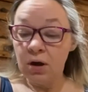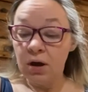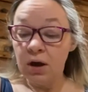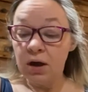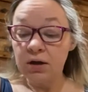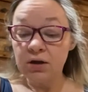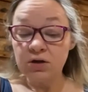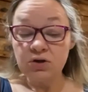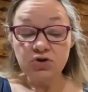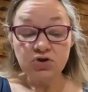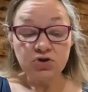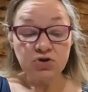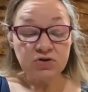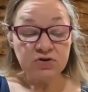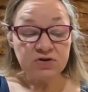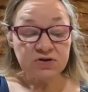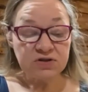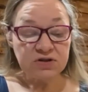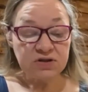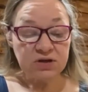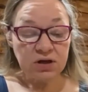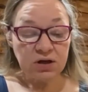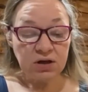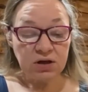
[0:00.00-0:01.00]
And it should
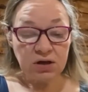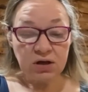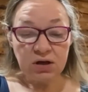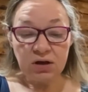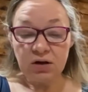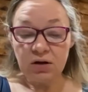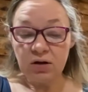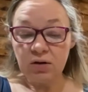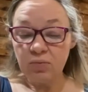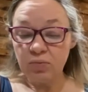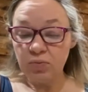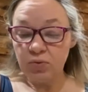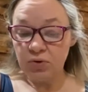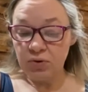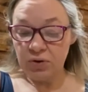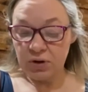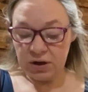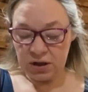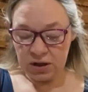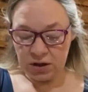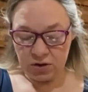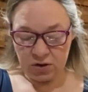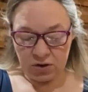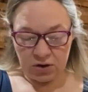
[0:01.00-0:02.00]
sit in
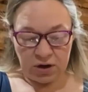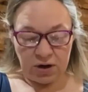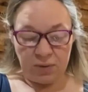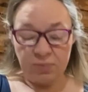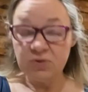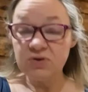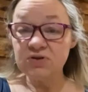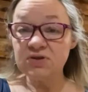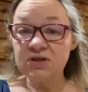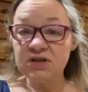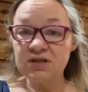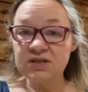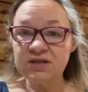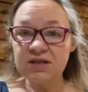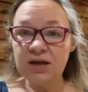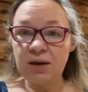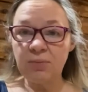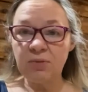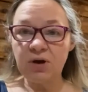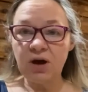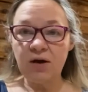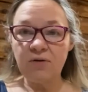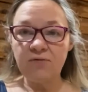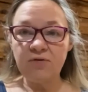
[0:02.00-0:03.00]
pretty good. I'm using the same
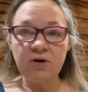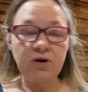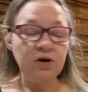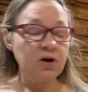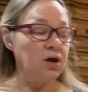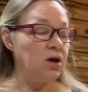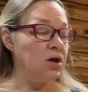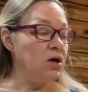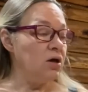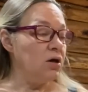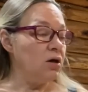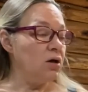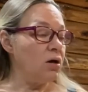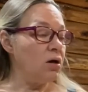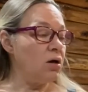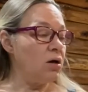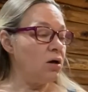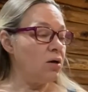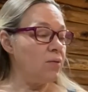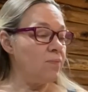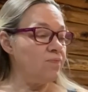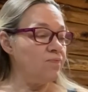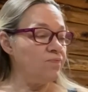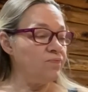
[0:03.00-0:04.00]
cover
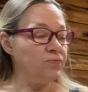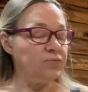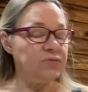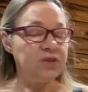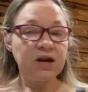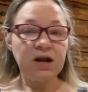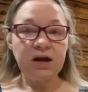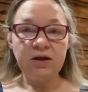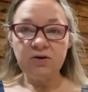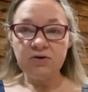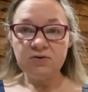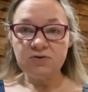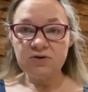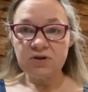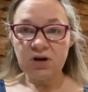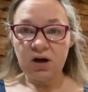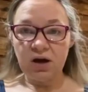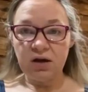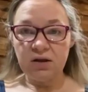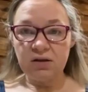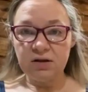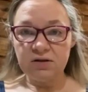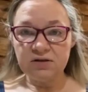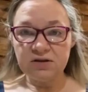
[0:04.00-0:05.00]
that I used
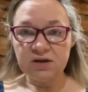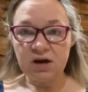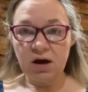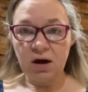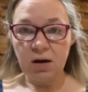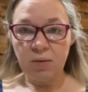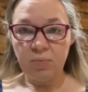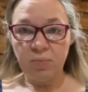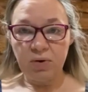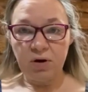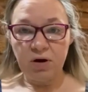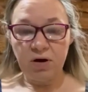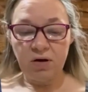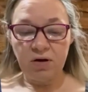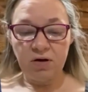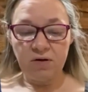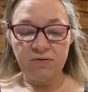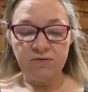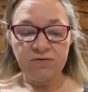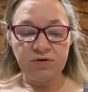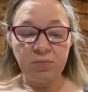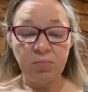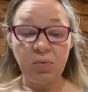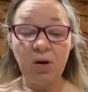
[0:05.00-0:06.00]
on the top of
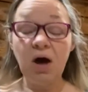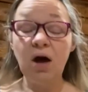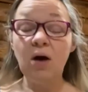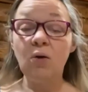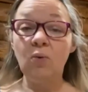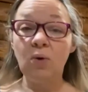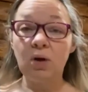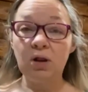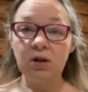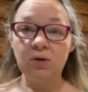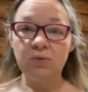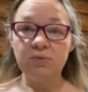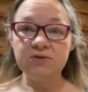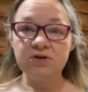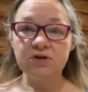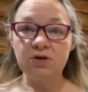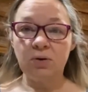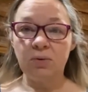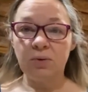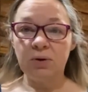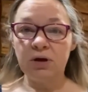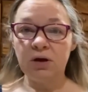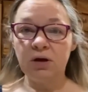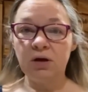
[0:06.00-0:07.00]
the pot while it was
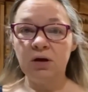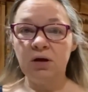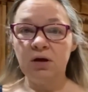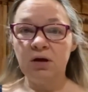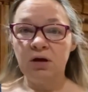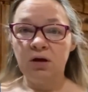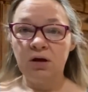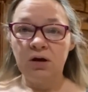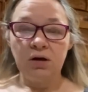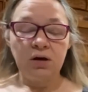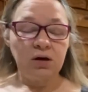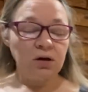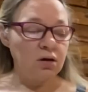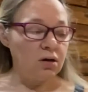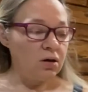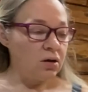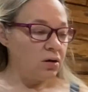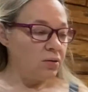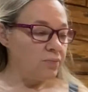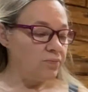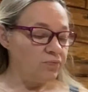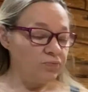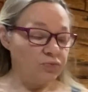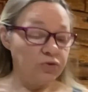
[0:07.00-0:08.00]
going
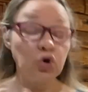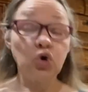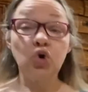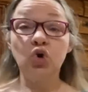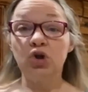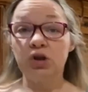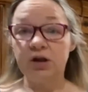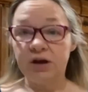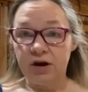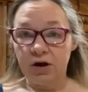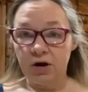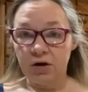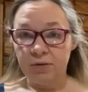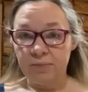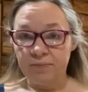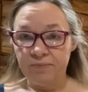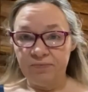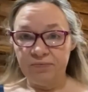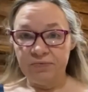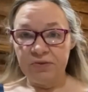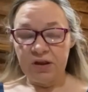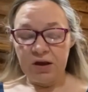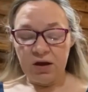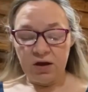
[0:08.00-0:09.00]
earlier.
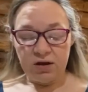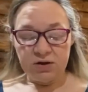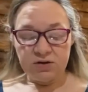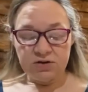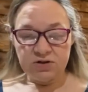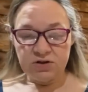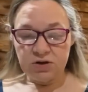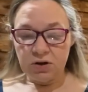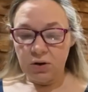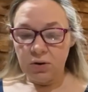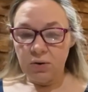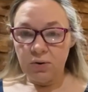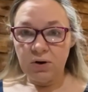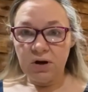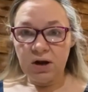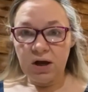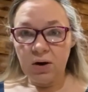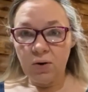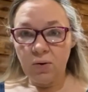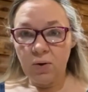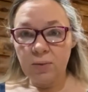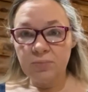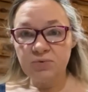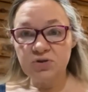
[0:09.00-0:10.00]
So now
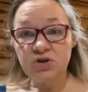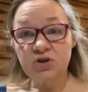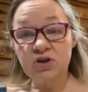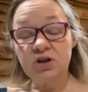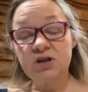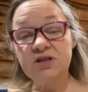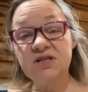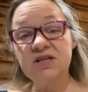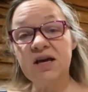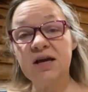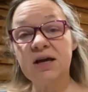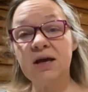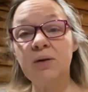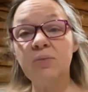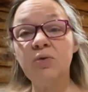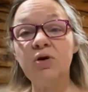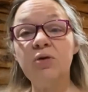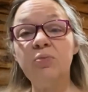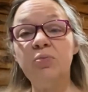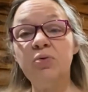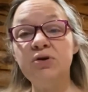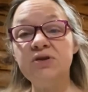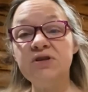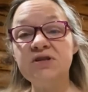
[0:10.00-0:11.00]
I'm just going to take and I'm going to
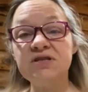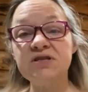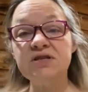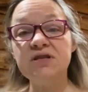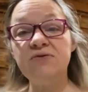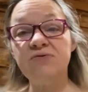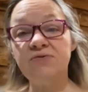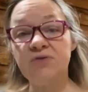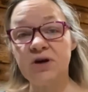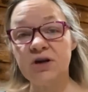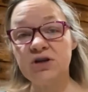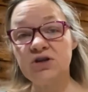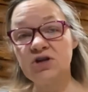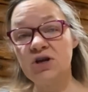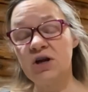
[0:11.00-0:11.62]
put this in the fridge.